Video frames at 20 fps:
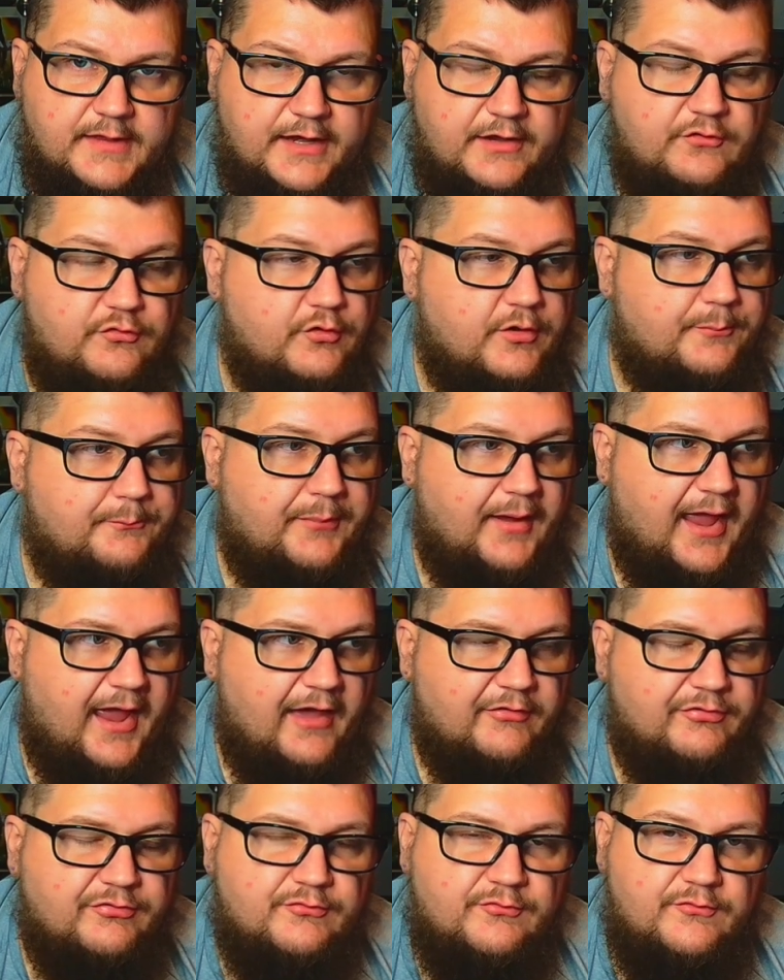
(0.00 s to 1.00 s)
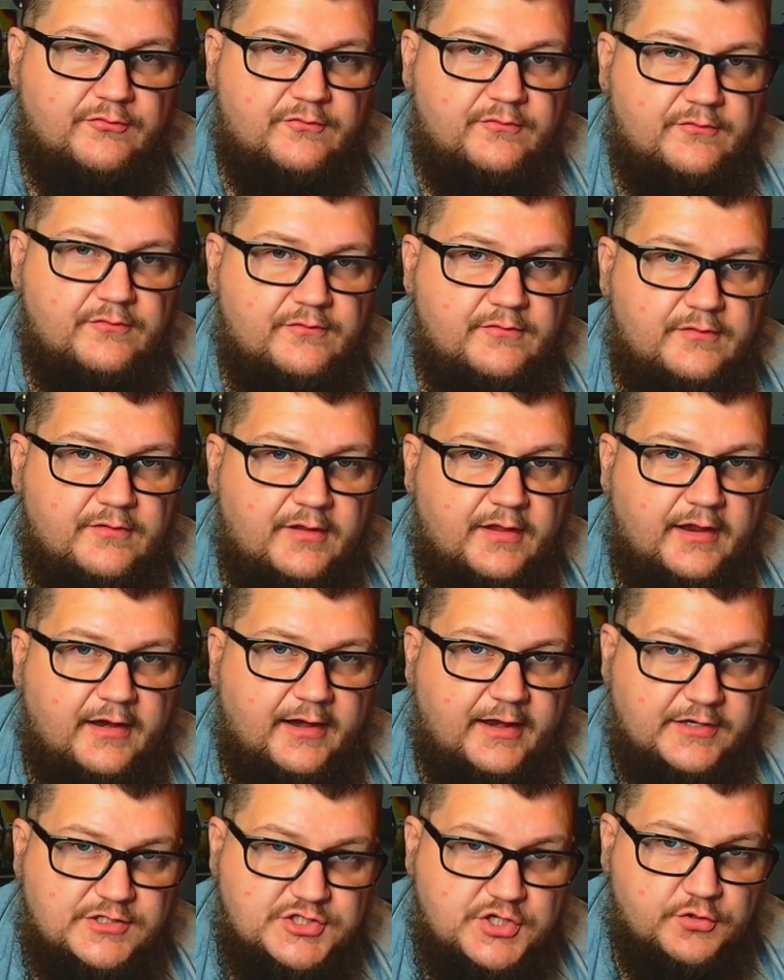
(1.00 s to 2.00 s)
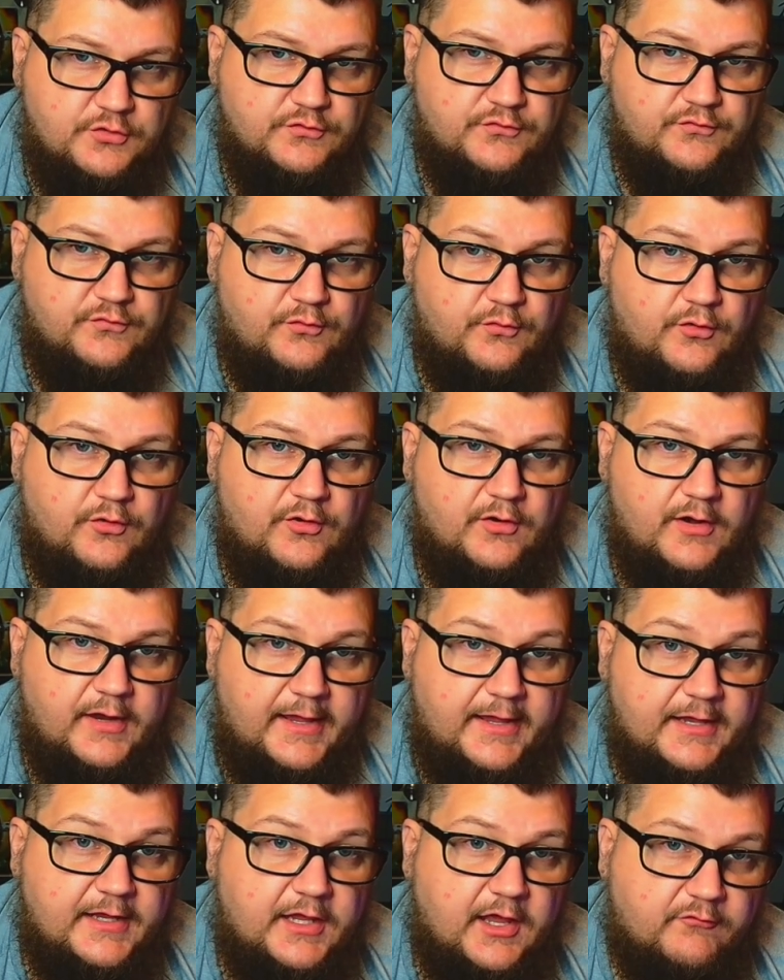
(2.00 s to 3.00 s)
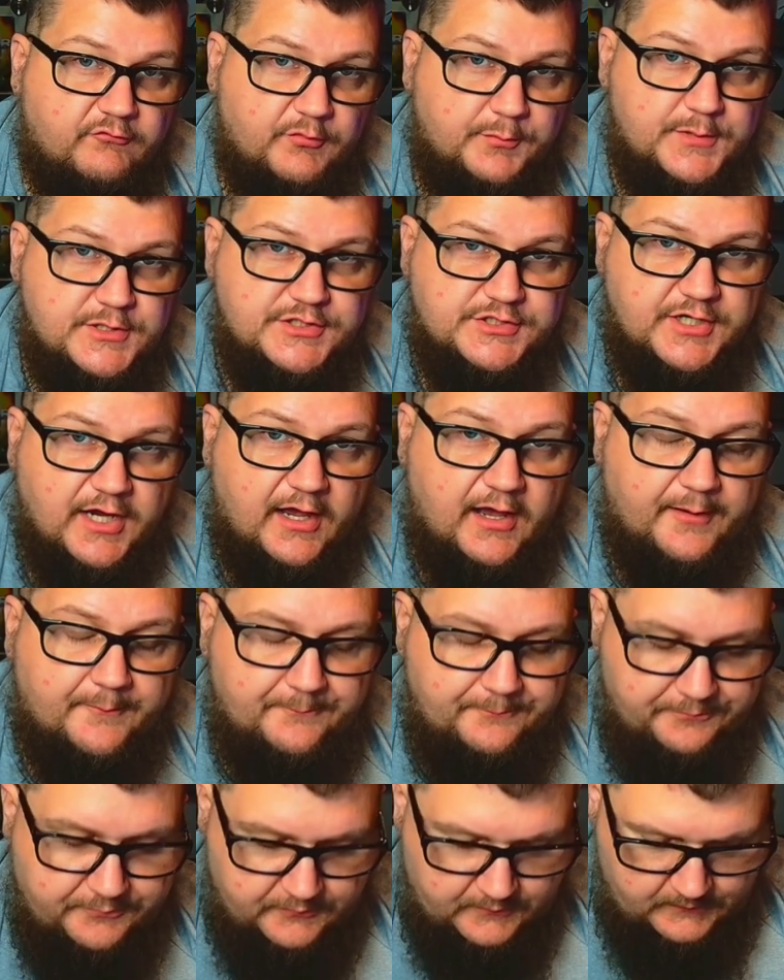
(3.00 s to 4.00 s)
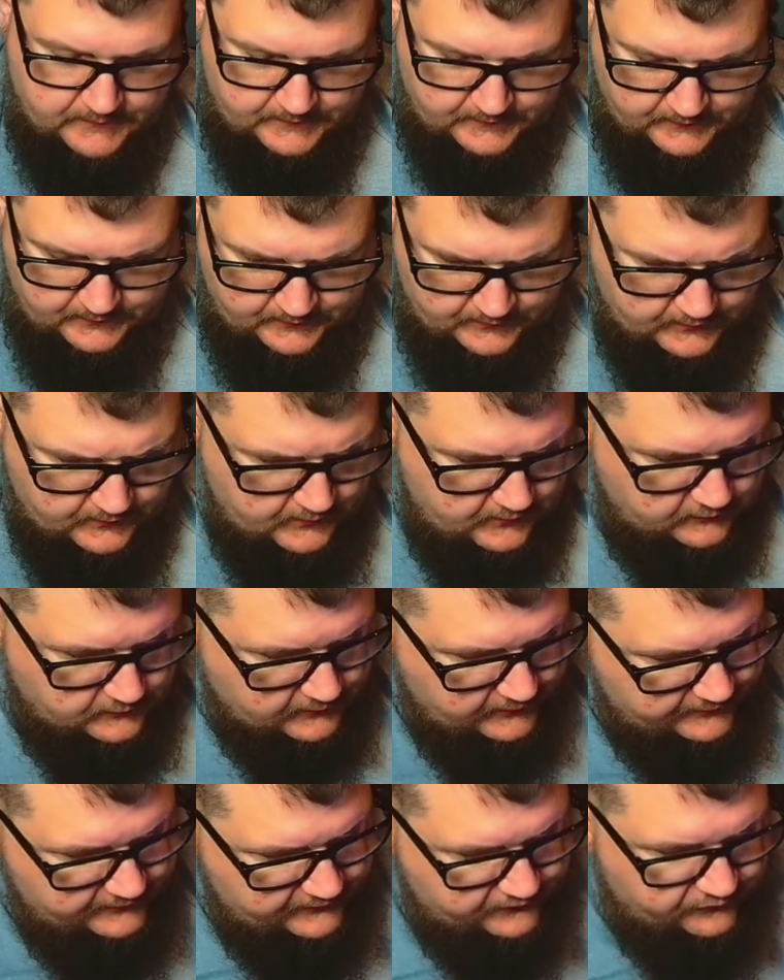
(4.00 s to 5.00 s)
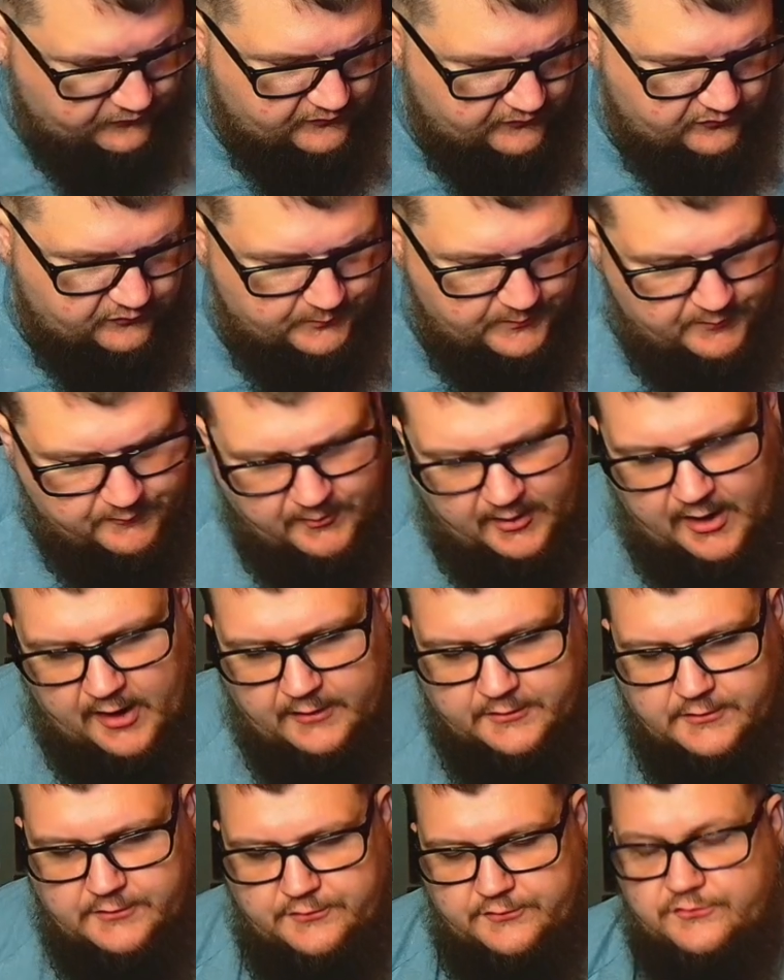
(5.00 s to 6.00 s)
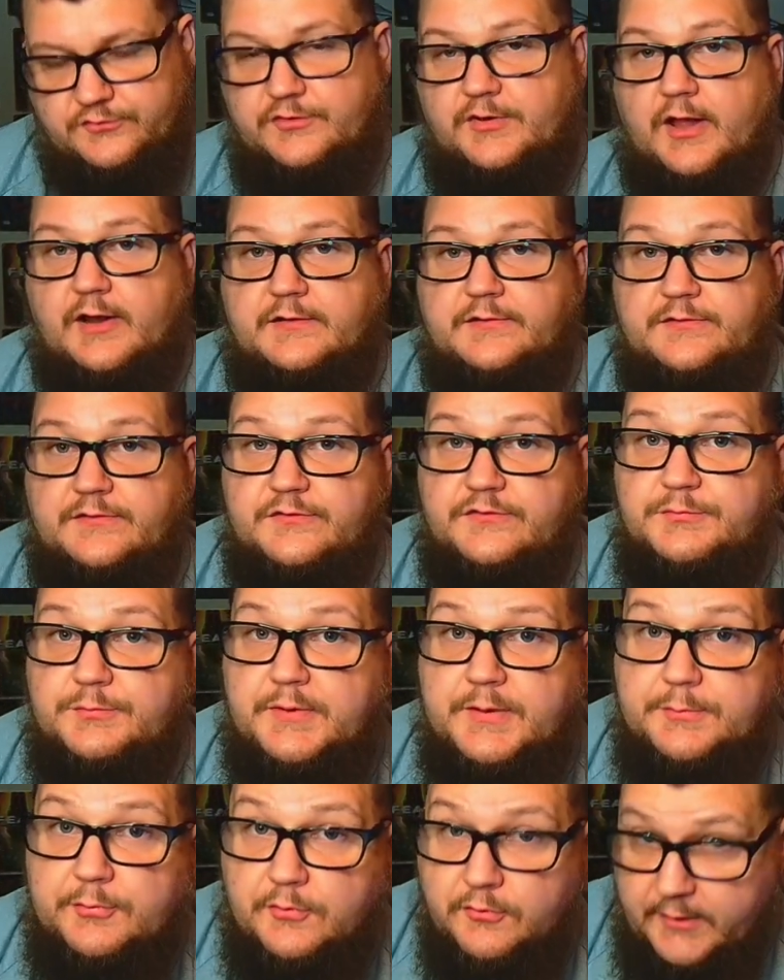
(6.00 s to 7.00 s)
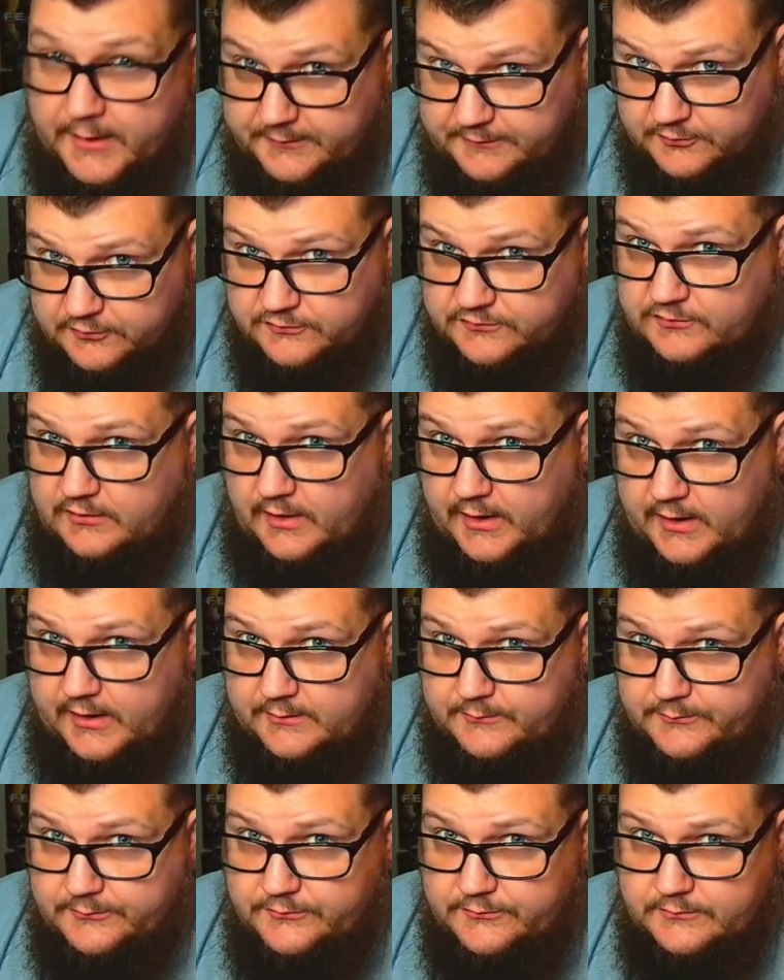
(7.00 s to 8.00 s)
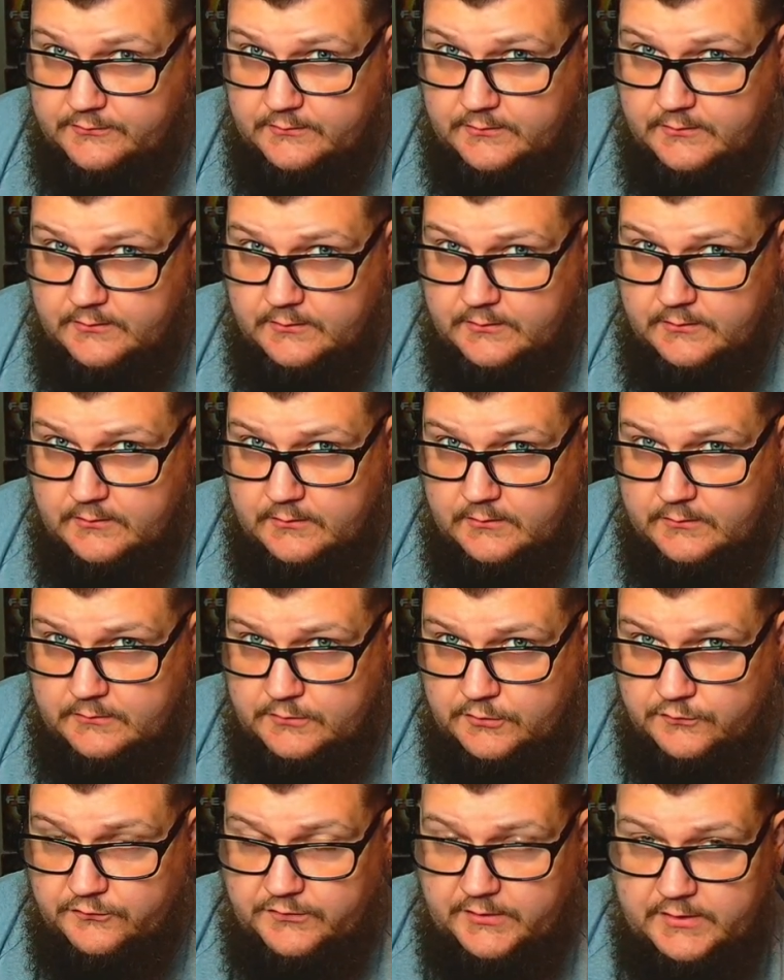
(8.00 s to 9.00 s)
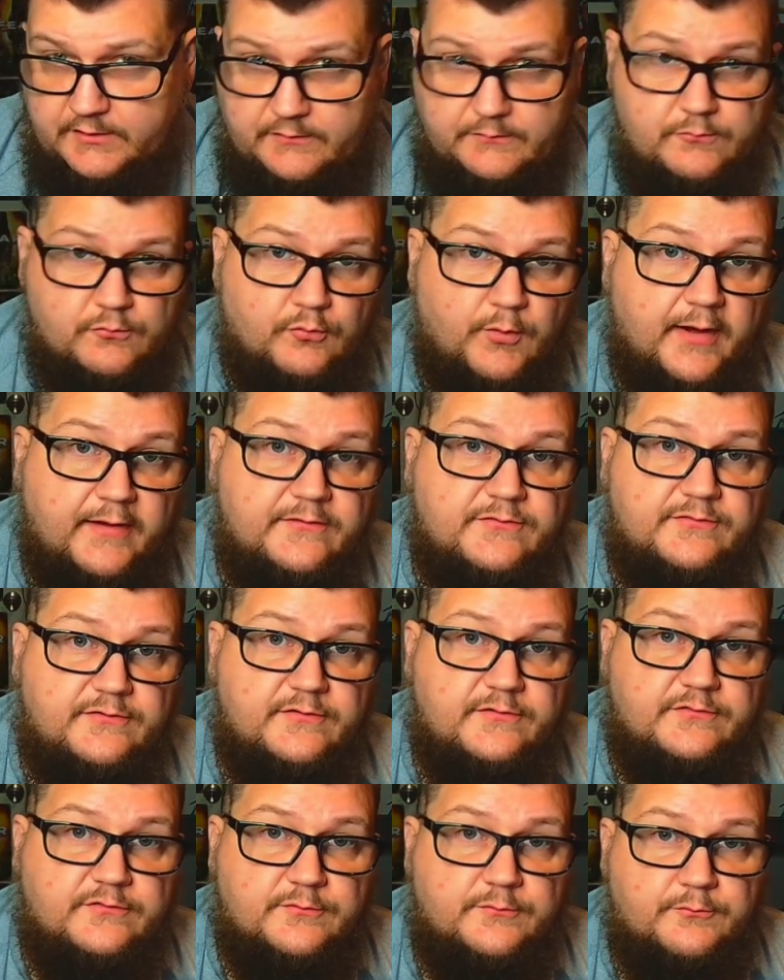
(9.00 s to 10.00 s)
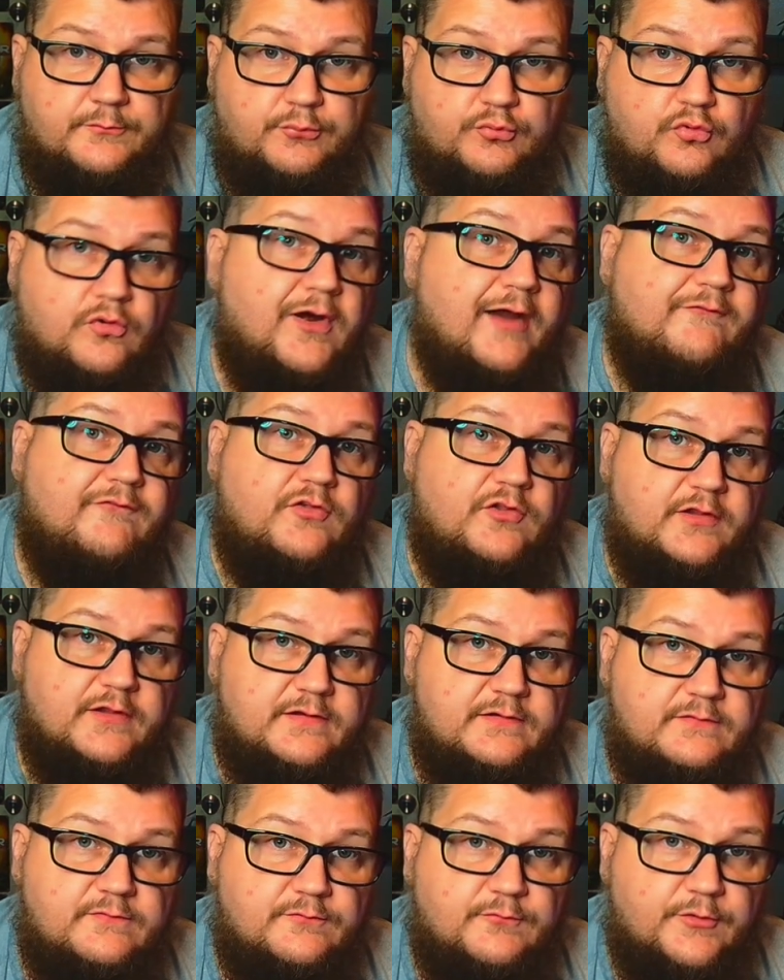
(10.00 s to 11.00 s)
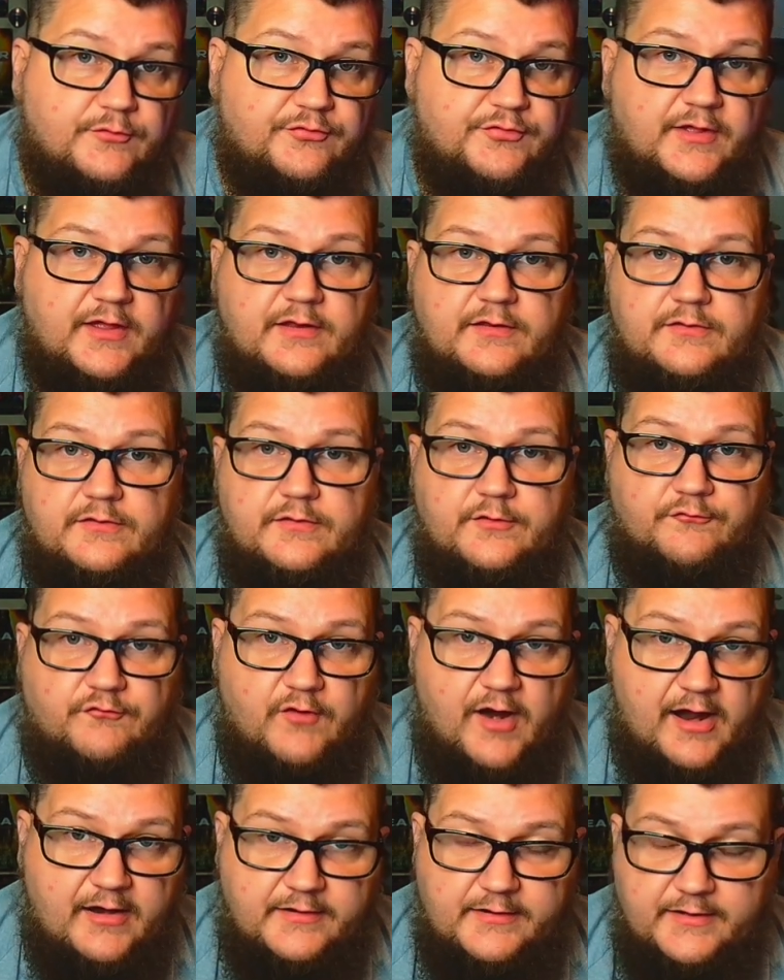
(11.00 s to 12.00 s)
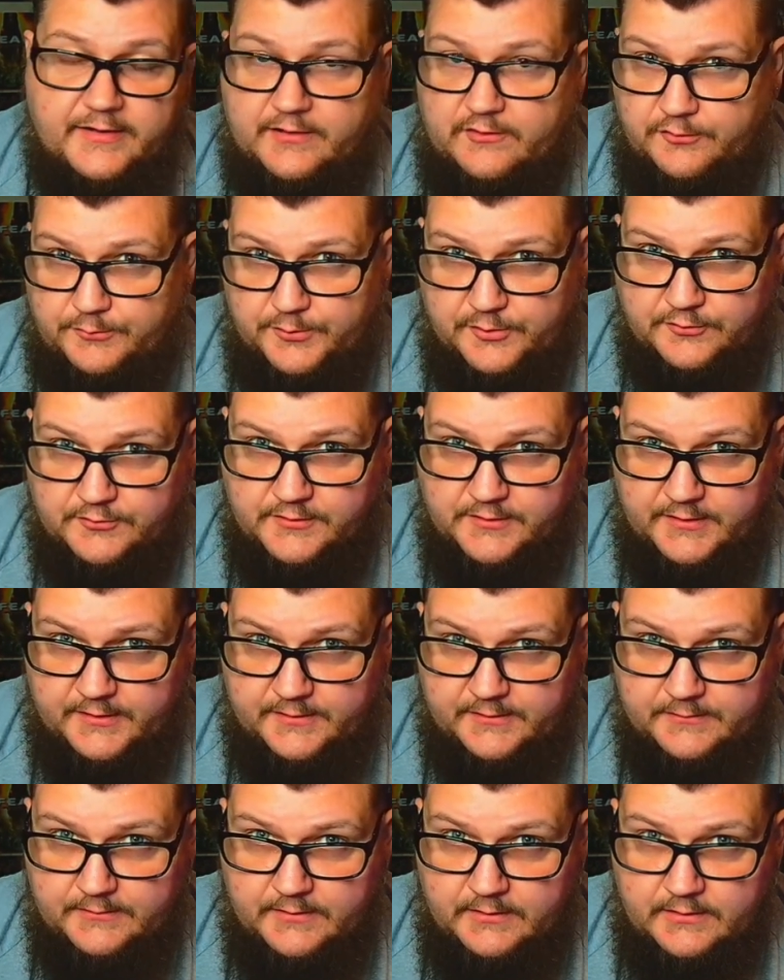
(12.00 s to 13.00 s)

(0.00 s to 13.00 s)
They took a path and they chose for a government job. A lot of these First Amendment auditors talk to these people like they're slaves. You see racism prevalent within the frauditing community.